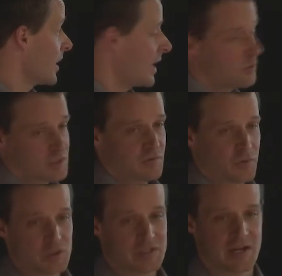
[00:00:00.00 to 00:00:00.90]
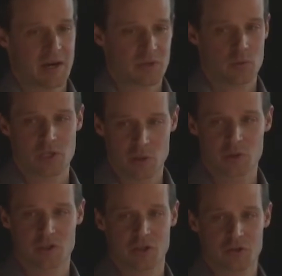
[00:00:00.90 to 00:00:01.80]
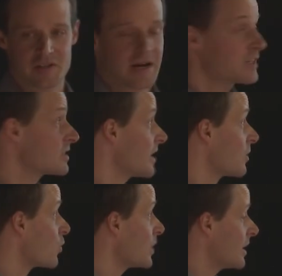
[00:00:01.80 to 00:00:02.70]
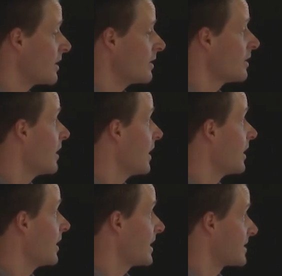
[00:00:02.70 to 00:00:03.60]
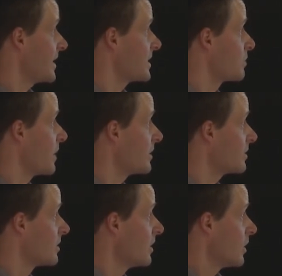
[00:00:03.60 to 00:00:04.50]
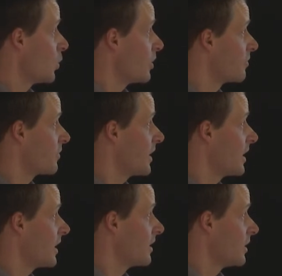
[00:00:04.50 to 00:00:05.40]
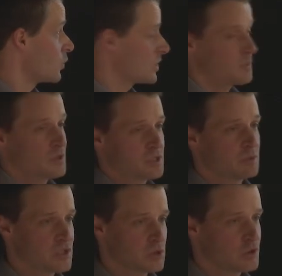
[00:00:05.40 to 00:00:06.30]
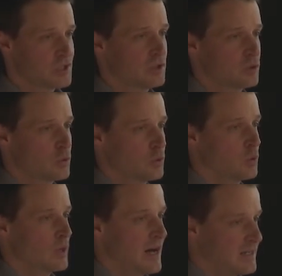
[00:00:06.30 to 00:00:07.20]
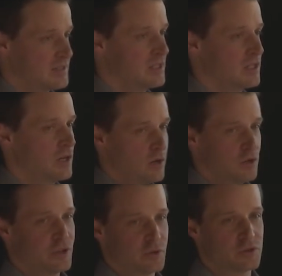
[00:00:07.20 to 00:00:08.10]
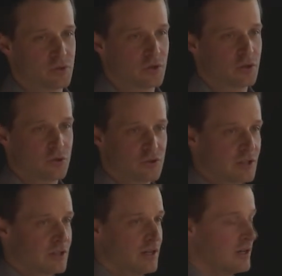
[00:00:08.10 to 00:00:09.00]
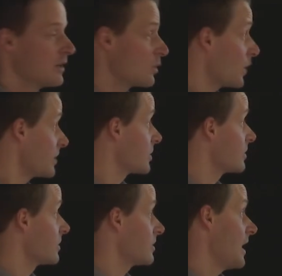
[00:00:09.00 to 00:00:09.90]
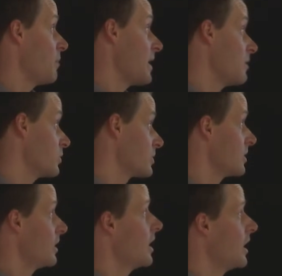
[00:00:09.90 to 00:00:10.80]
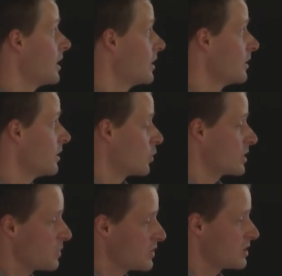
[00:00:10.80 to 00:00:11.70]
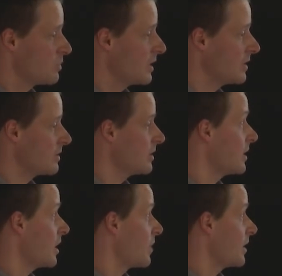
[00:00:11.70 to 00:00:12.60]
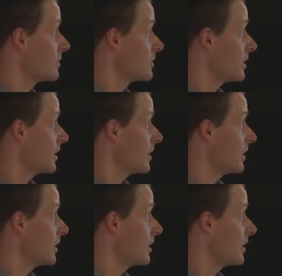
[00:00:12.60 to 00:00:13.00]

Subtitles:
it was the first time that we could conduct a real assessment with a responsible sourcing tool, asking all those crucial questions about responsibility, about